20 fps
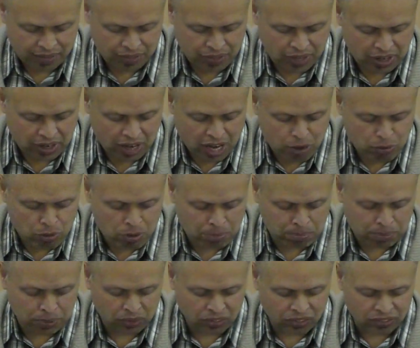that I will
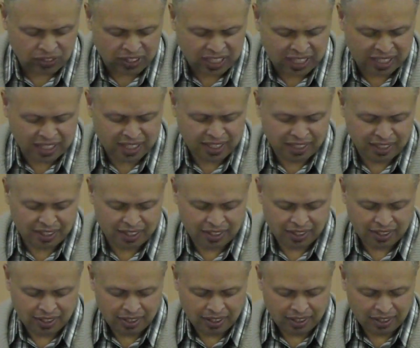put thee
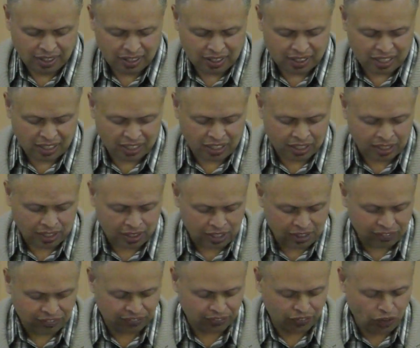in a
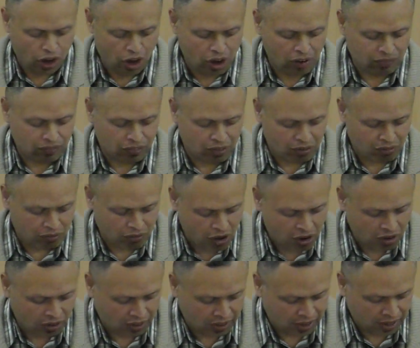cleft of the
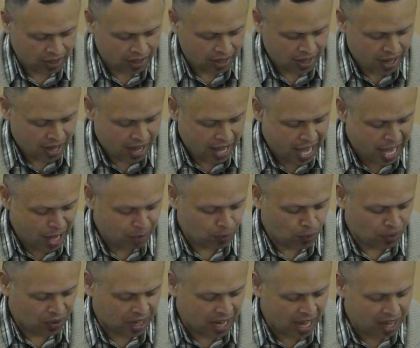rock and
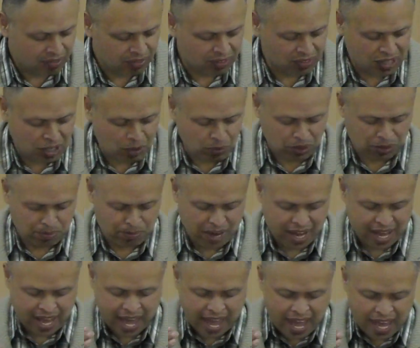will cover thee with
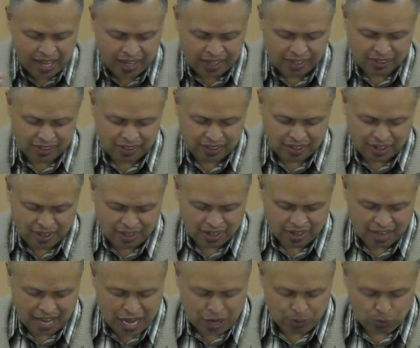my hand
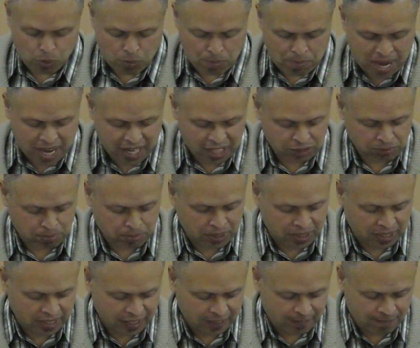and will pass
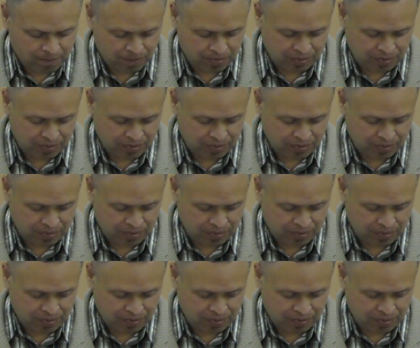by.